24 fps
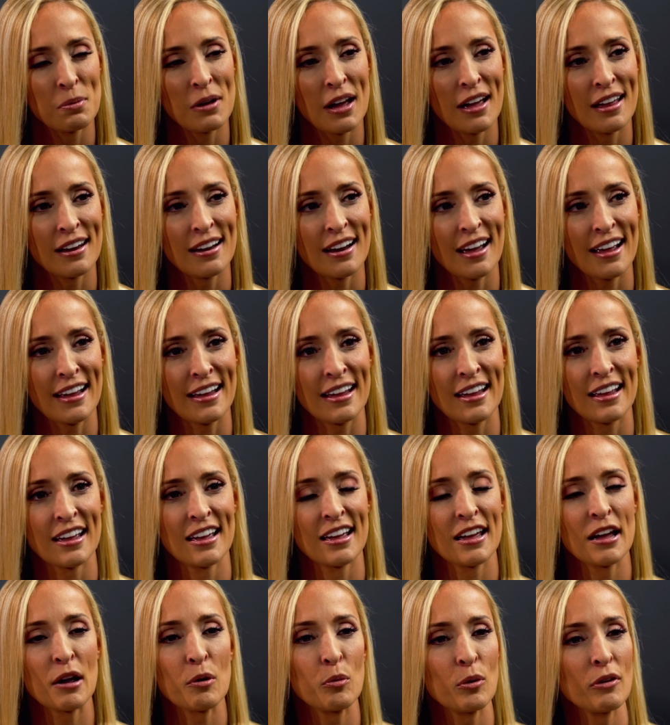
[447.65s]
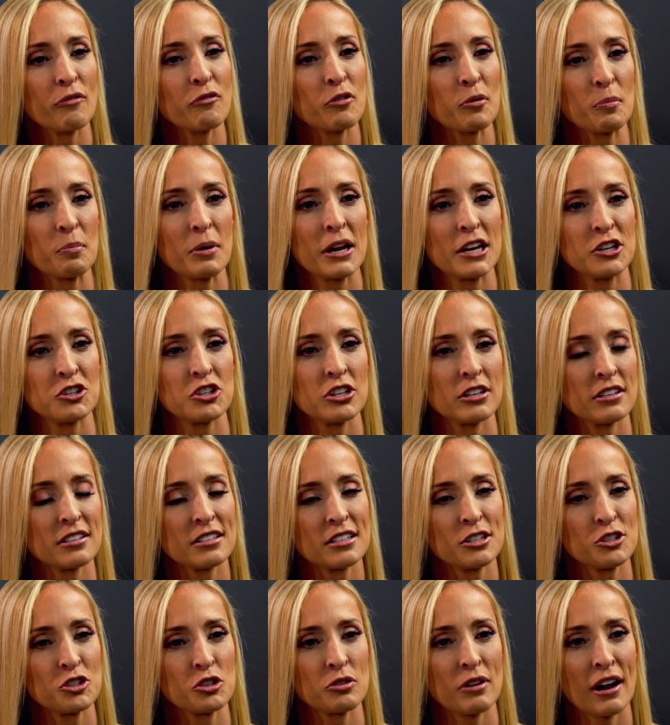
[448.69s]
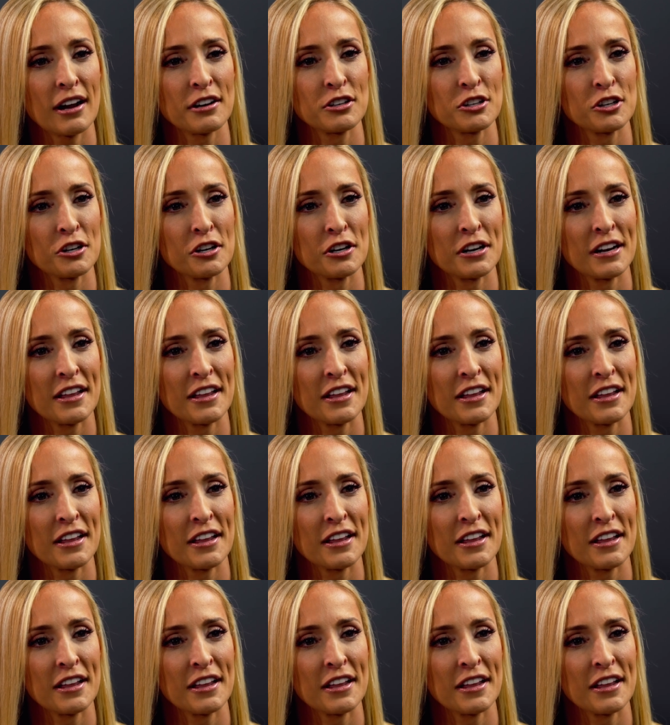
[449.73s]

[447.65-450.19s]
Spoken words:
But I went from patient to director,